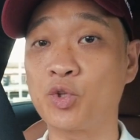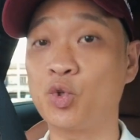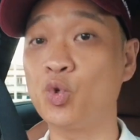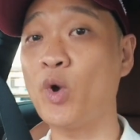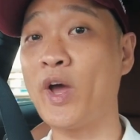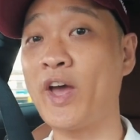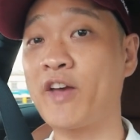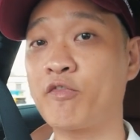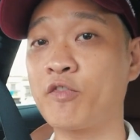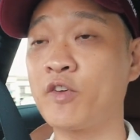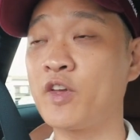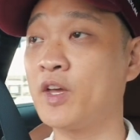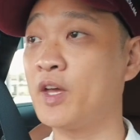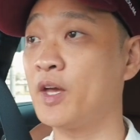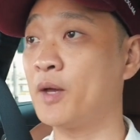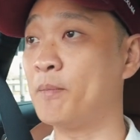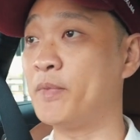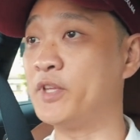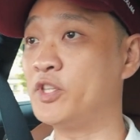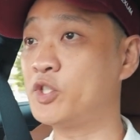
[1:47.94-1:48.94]
you have
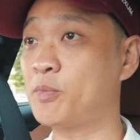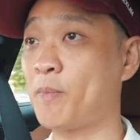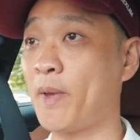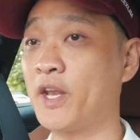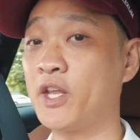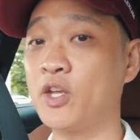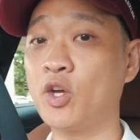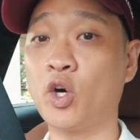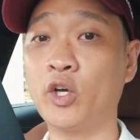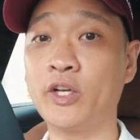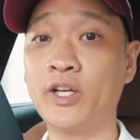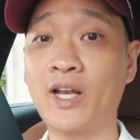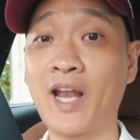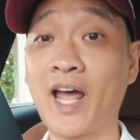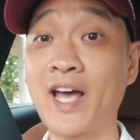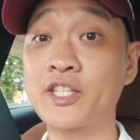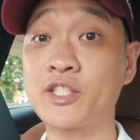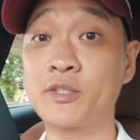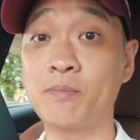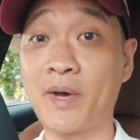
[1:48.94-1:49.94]
been spending on
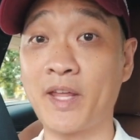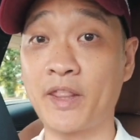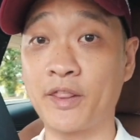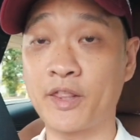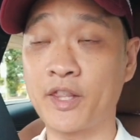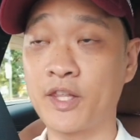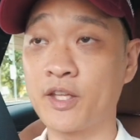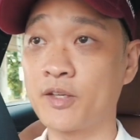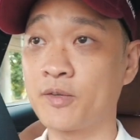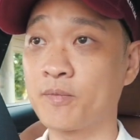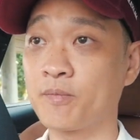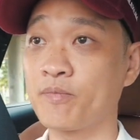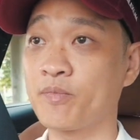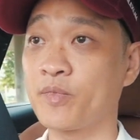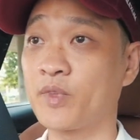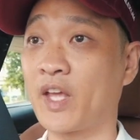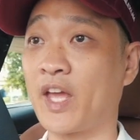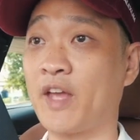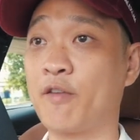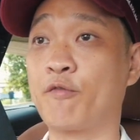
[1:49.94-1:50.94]
last month.
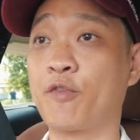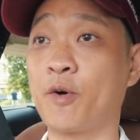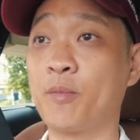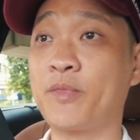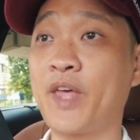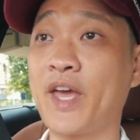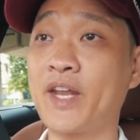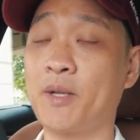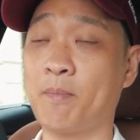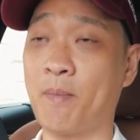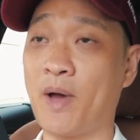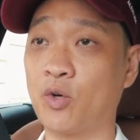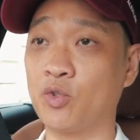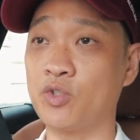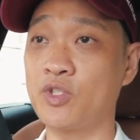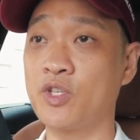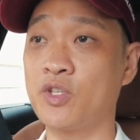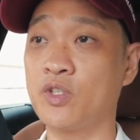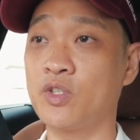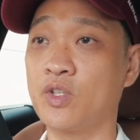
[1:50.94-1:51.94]
And from that
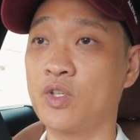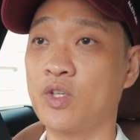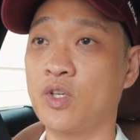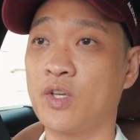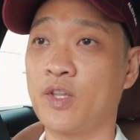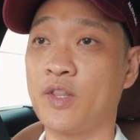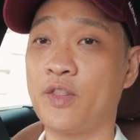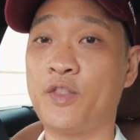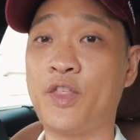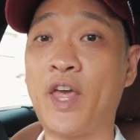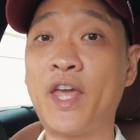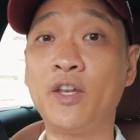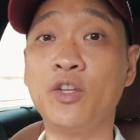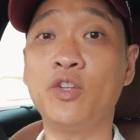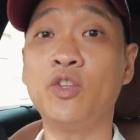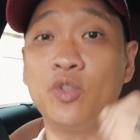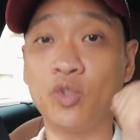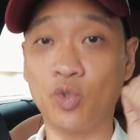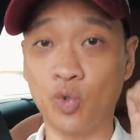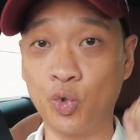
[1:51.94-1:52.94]
amount,
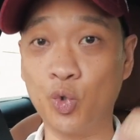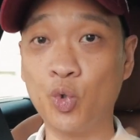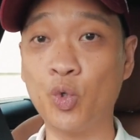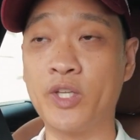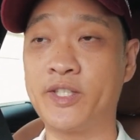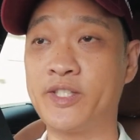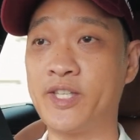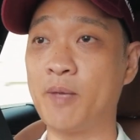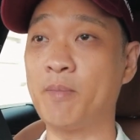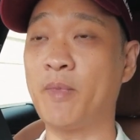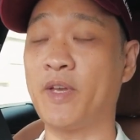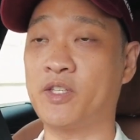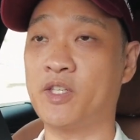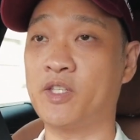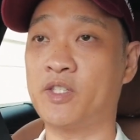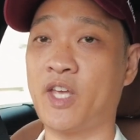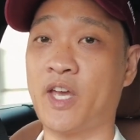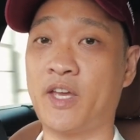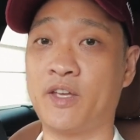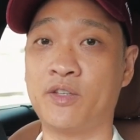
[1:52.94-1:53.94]
then you do the same
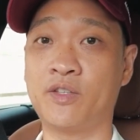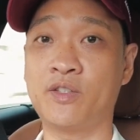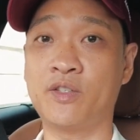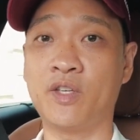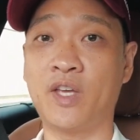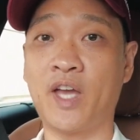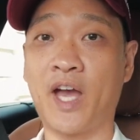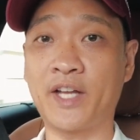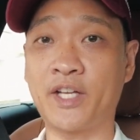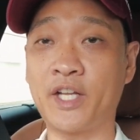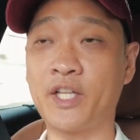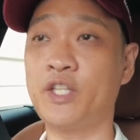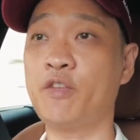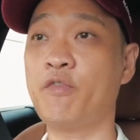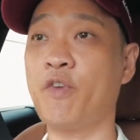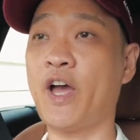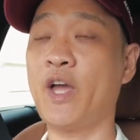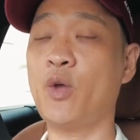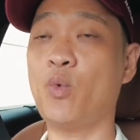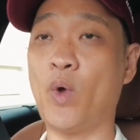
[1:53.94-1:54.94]
exercise.
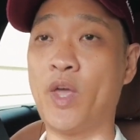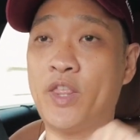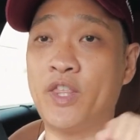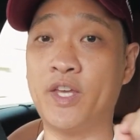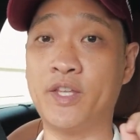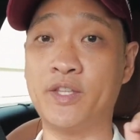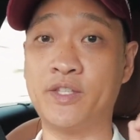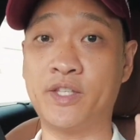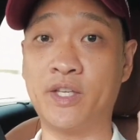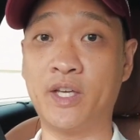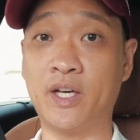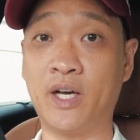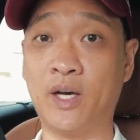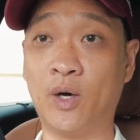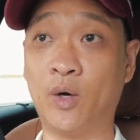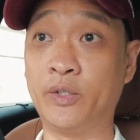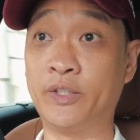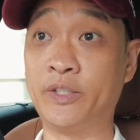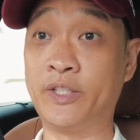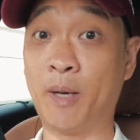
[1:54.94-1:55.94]
Identify whether it's
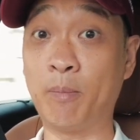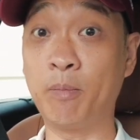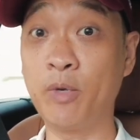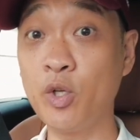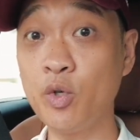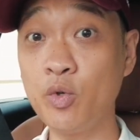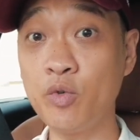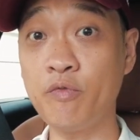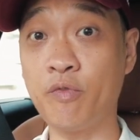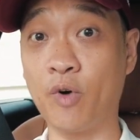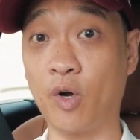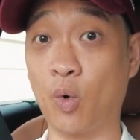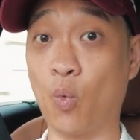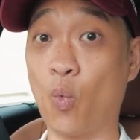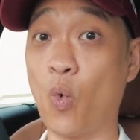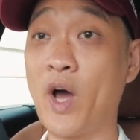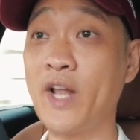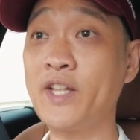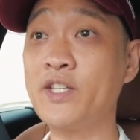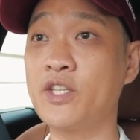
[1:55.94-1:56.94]
a W for a
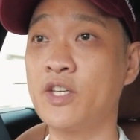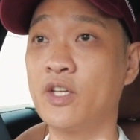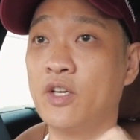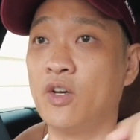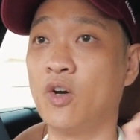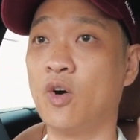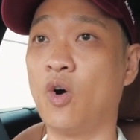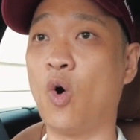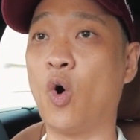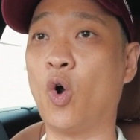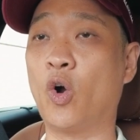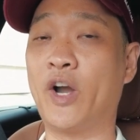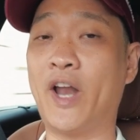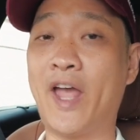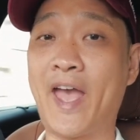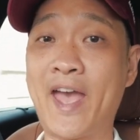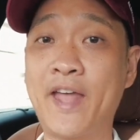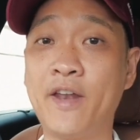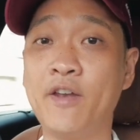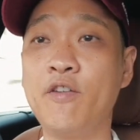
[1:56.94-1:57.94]
want or
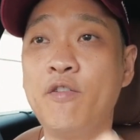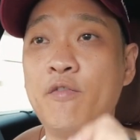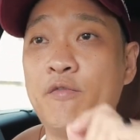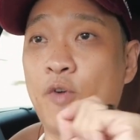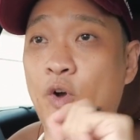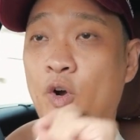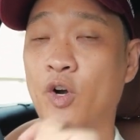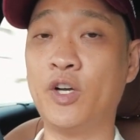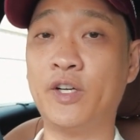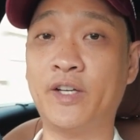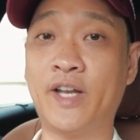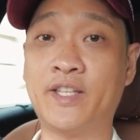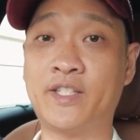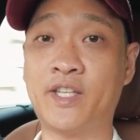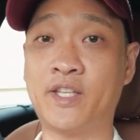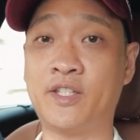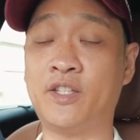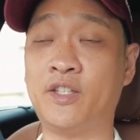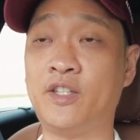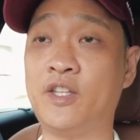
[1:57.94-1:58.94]
N for
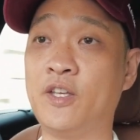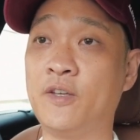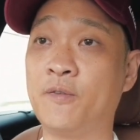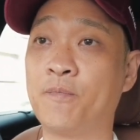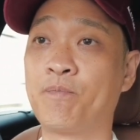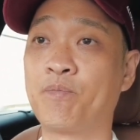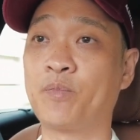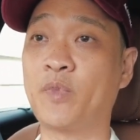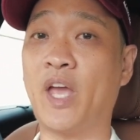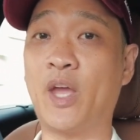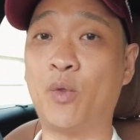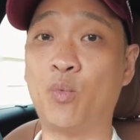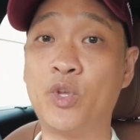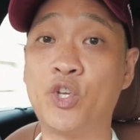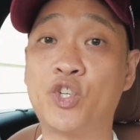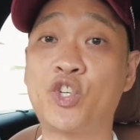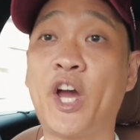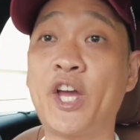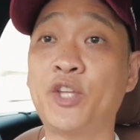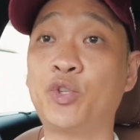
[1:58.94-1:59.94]
necessity, and we
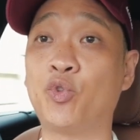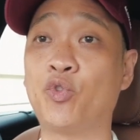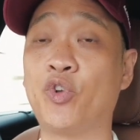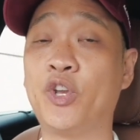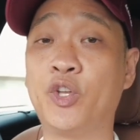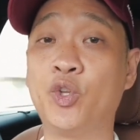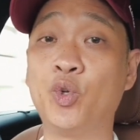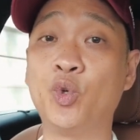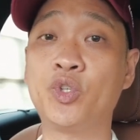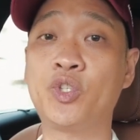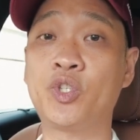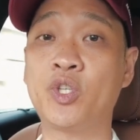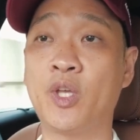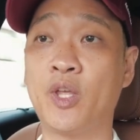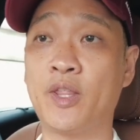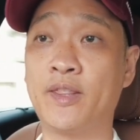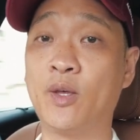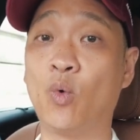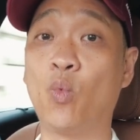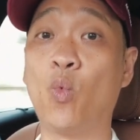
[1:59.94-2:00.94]
try to reduce
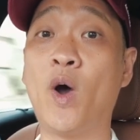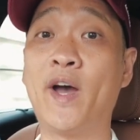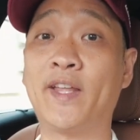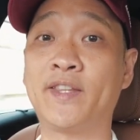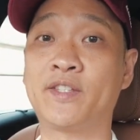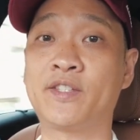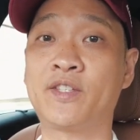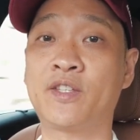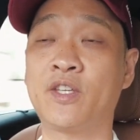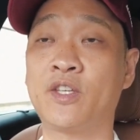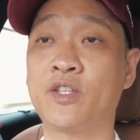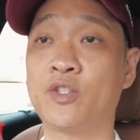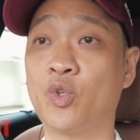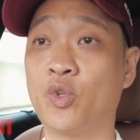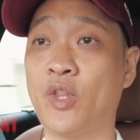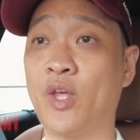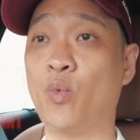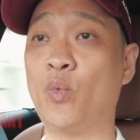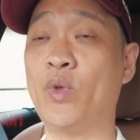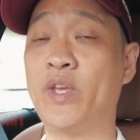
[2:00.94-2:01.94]
the wants so
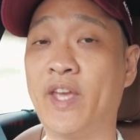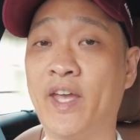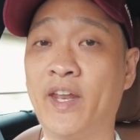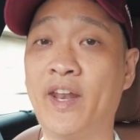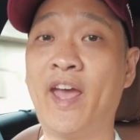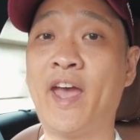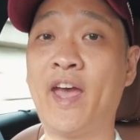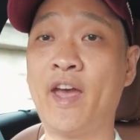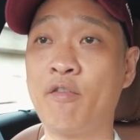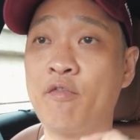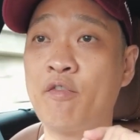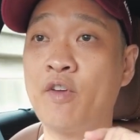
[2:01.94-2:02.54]
that we can have